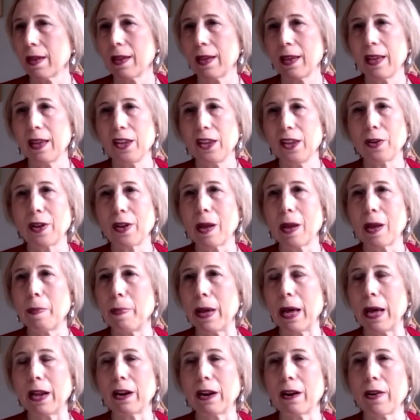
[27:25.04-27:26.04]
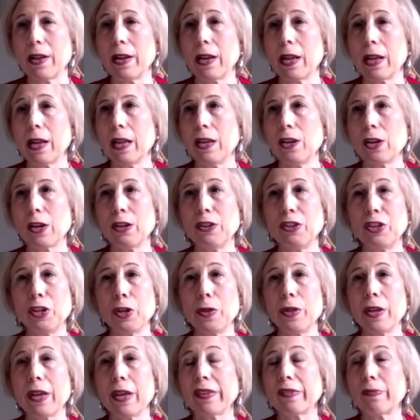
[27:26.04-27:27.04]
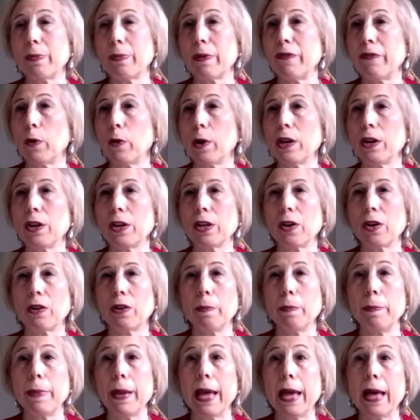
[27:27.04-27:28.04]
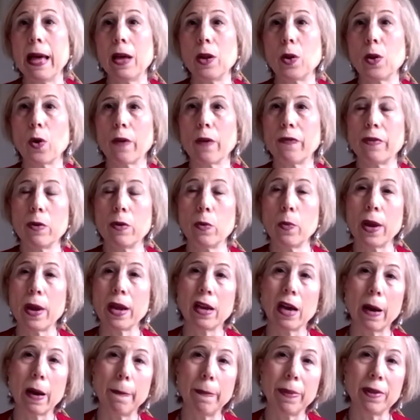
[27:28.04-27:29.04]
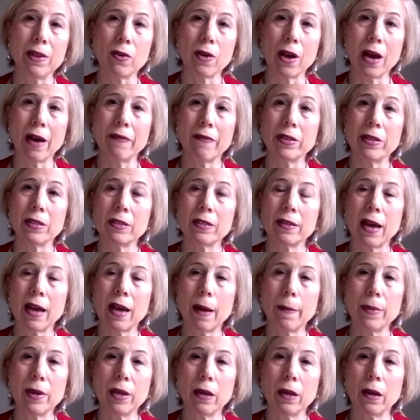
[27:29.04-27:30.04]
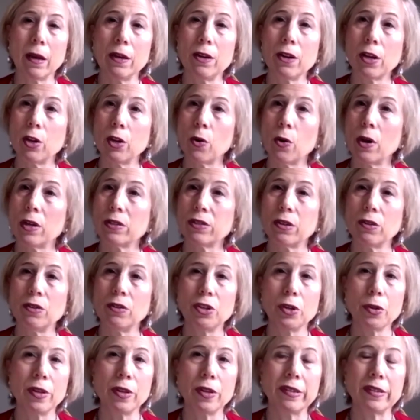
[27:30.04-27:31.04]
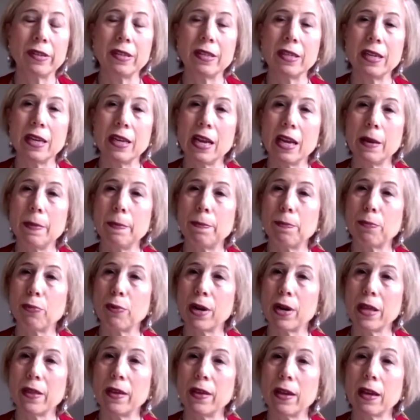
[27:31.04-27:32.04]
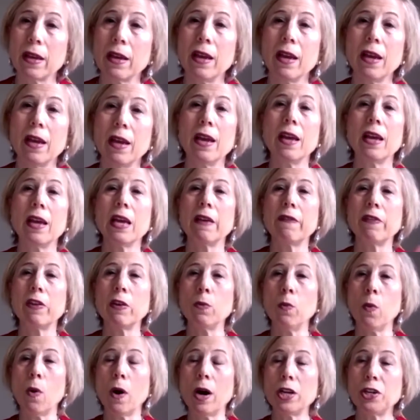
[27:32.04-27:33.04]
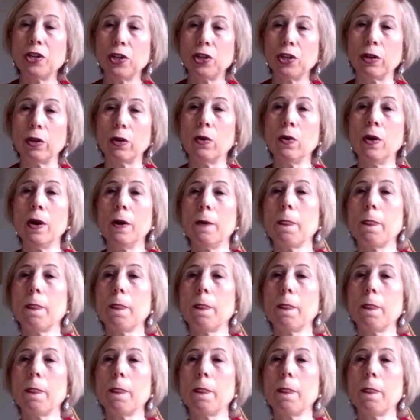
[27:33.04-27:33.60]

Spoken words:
you'll get better. And you could do this before you go to bed, or if you wake up and you have insomnia, you could also do this deep breathing. If you want to,